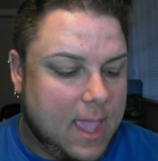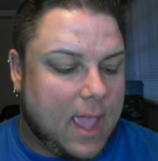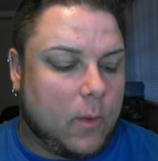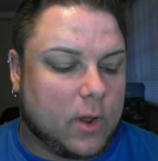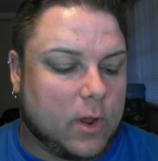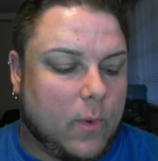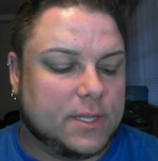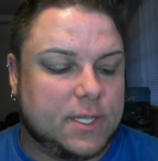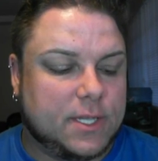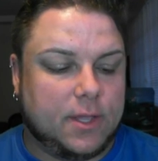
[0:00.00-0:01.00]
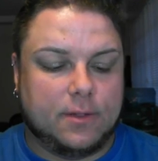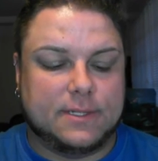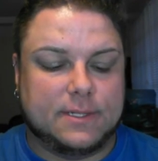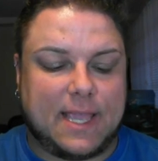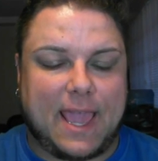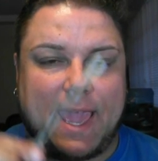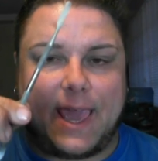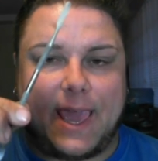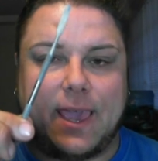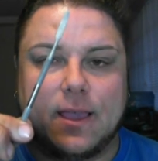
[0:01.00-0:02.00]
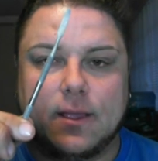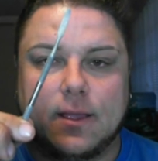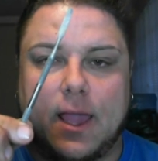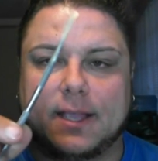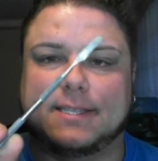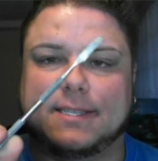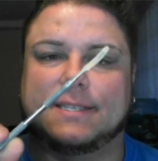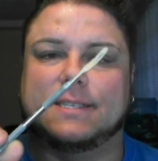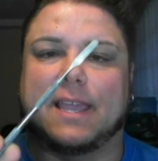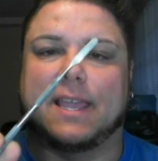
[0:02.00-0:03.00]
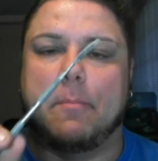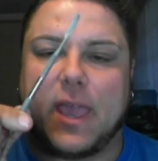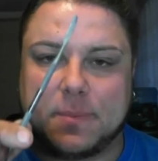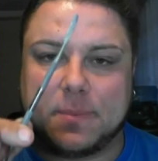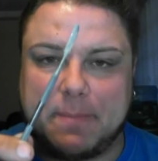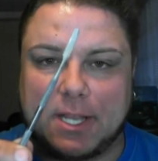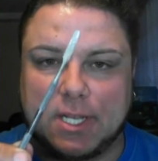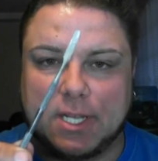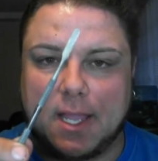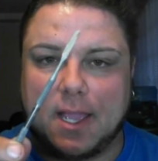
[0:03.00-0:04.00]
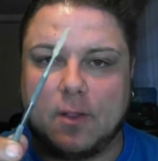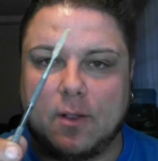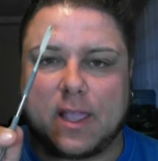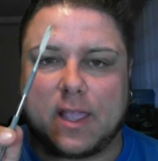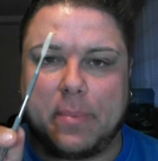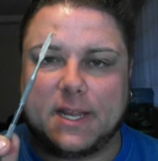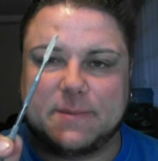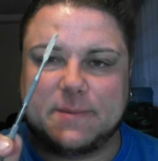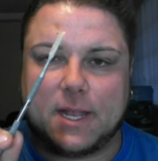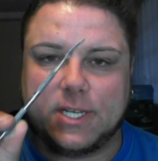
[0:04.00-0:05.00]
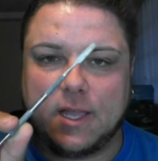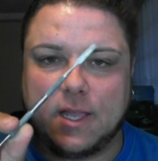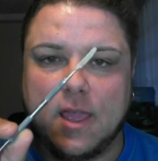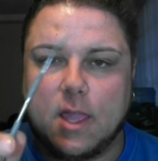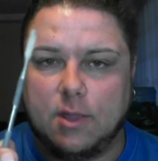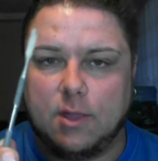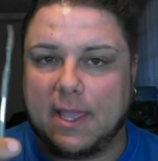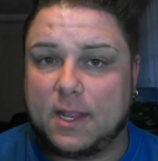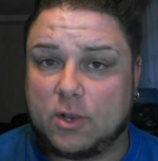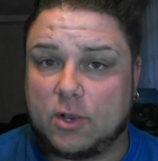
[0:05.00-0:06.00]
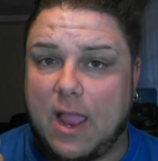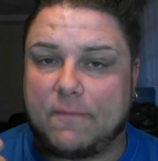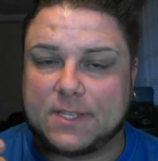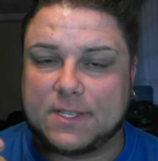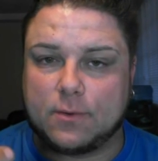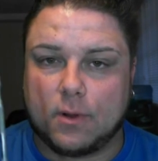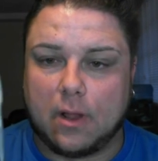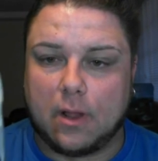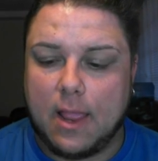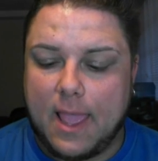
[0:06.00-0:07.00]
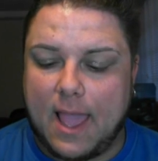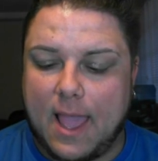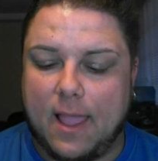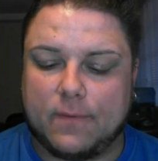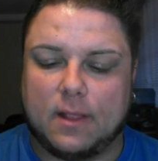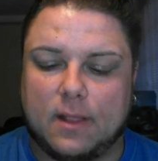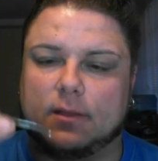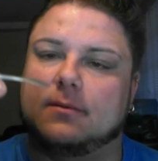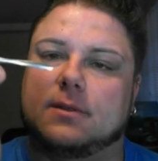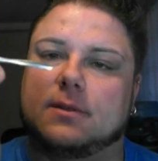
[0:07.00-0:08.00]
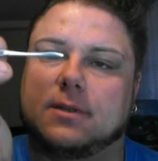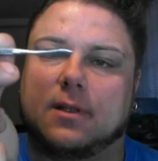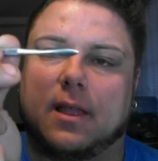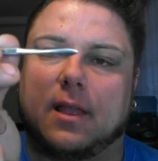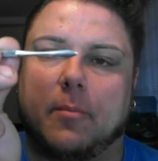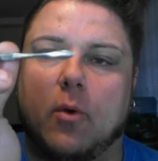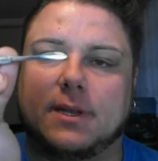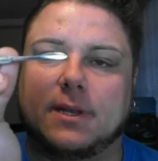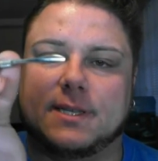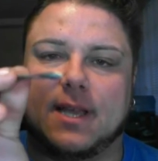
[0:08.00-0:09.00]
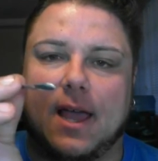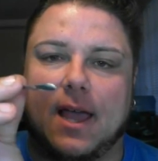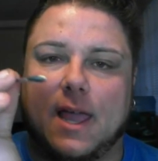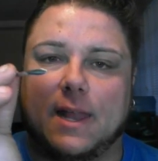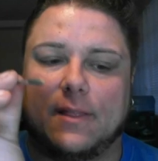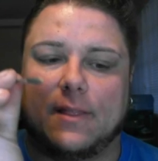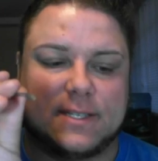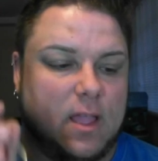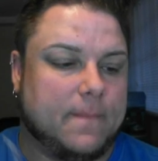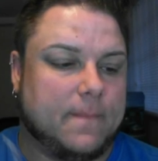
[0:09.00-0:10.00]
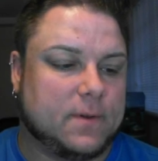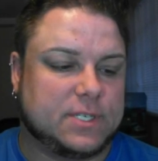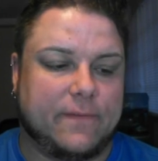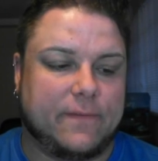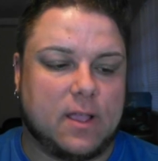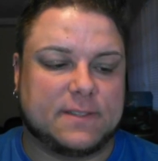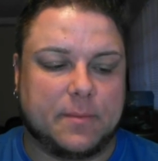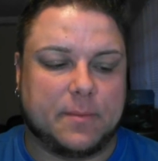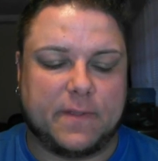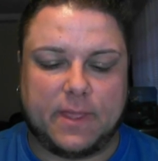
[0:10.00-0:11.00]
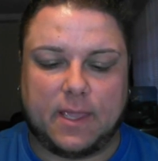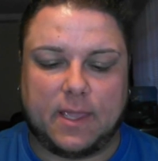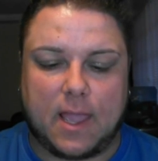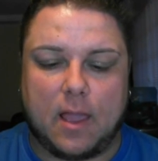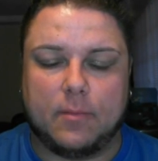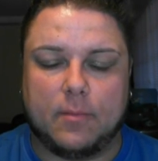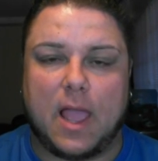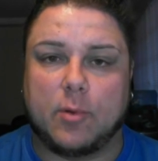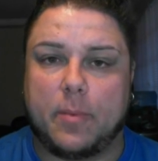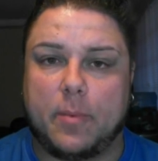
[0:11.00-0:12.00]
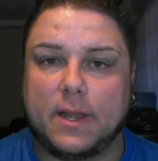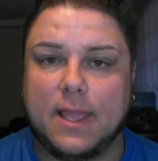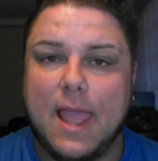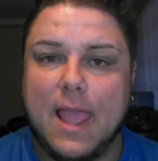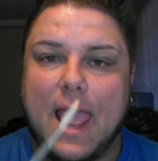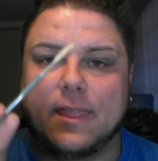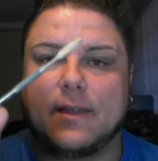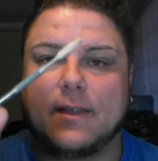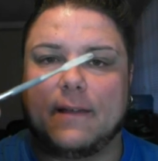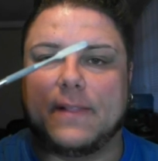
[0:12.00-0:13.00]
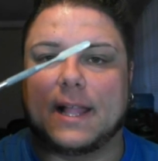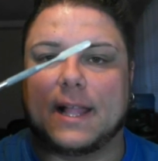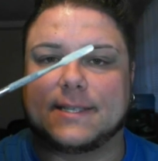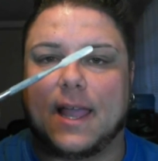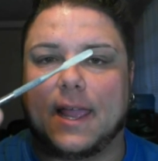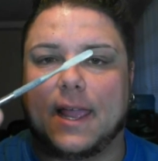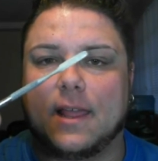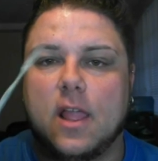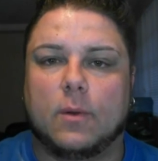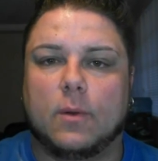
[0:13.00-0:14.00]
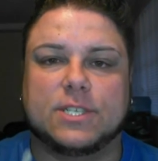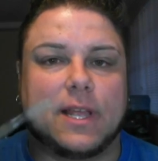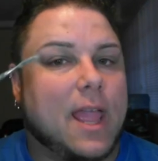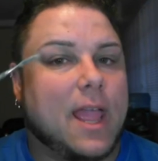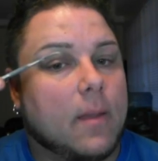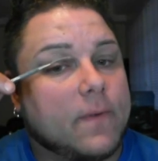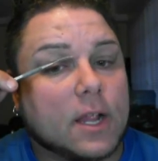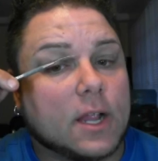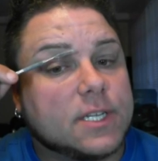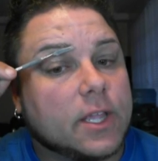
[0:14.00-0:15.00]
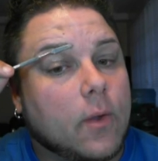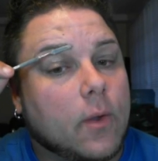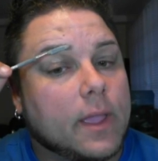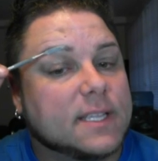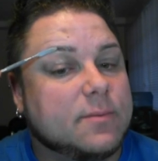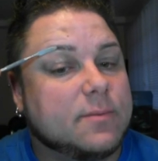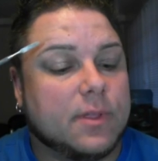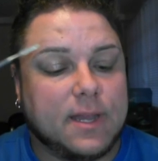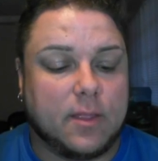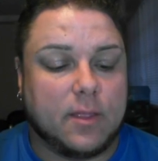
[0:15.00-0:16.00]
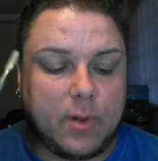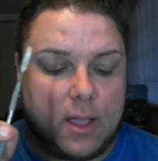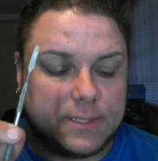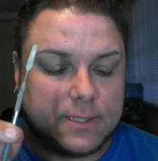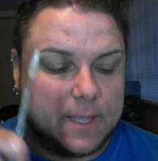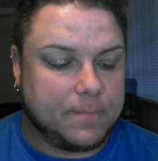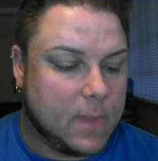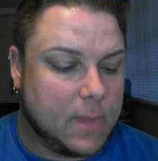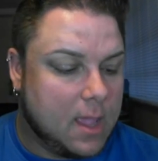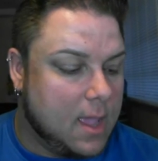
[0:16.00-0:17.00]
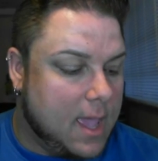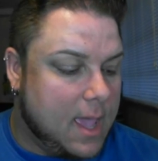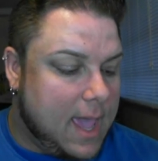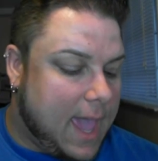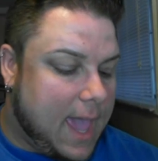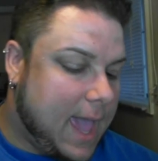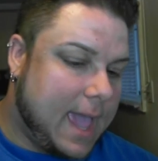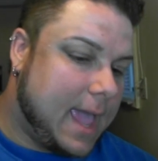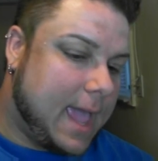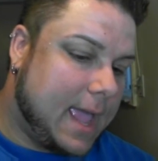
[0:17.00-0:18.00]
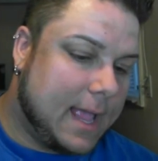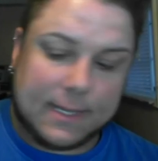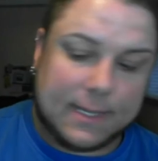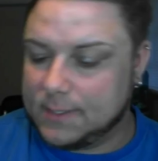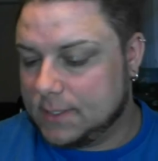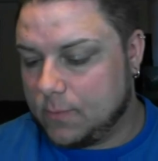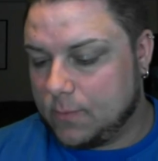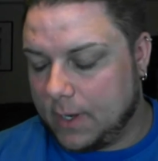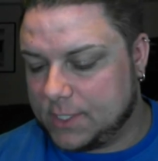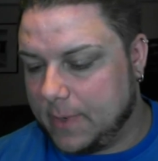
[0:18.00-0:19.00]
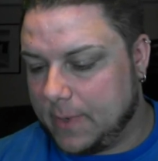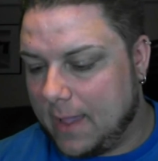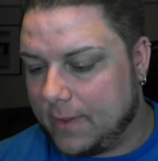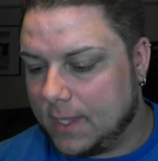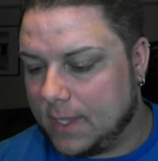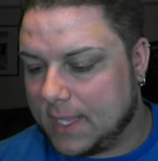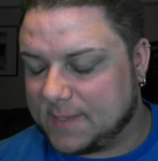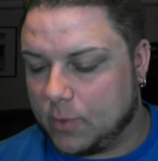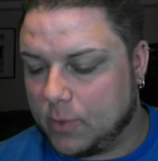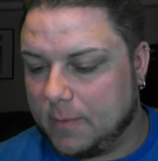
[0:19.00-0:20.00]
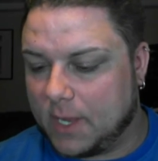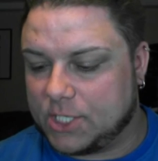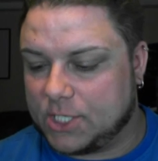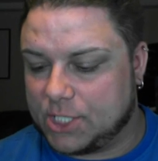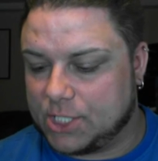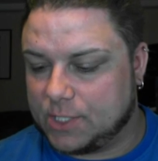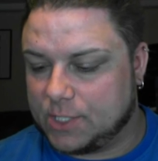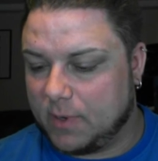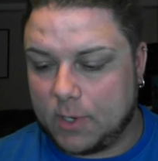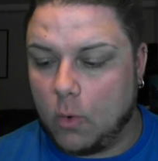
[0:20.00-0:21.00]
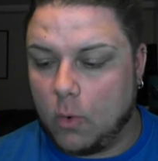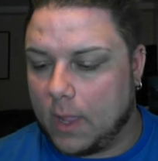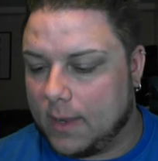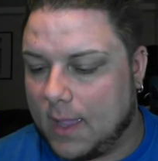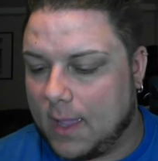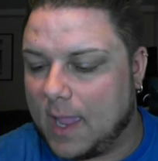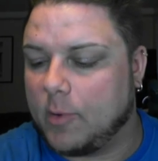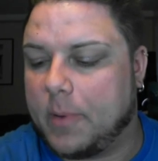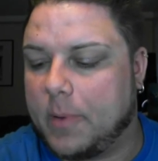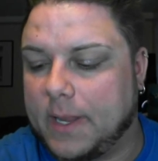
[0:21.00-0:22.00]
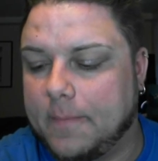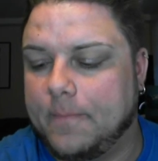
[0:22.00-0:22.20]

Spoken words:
And we're going to use I guess this is like a makeup spatula or like a putty spatula. You can get it at the craft store. I've got like a pointy side, and this will help for shaving off some of the eyebrow putty. And I've got a flat side, which is going to help for actually going and smoothing down the brows. And what else do we have? I think that's pretty much oh, and eyebrow putty.